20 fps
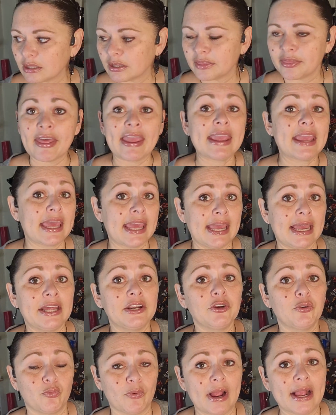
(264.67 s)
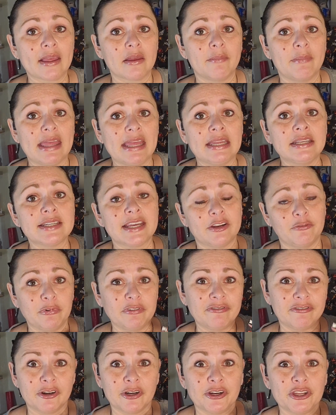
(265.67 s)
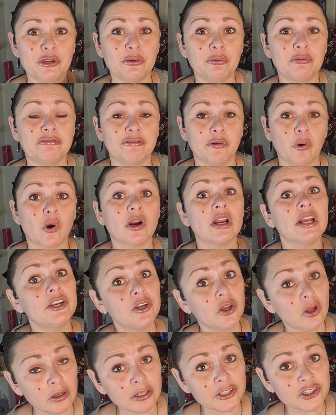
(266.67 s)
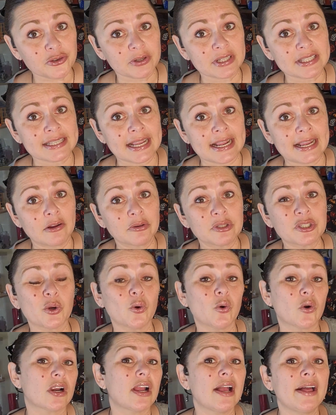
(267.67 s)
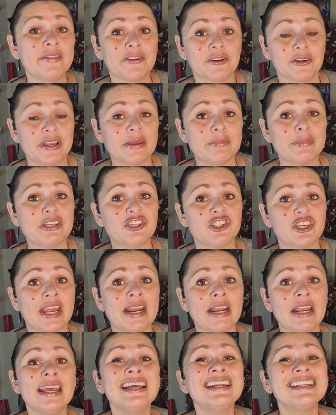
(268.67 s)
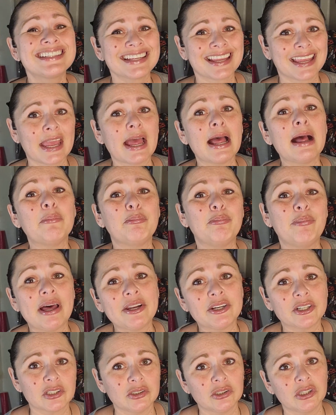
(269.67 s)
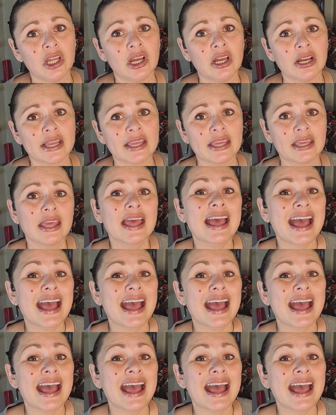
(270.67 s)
they can recommend and refer you for an ultrasound or other imaging to get a better look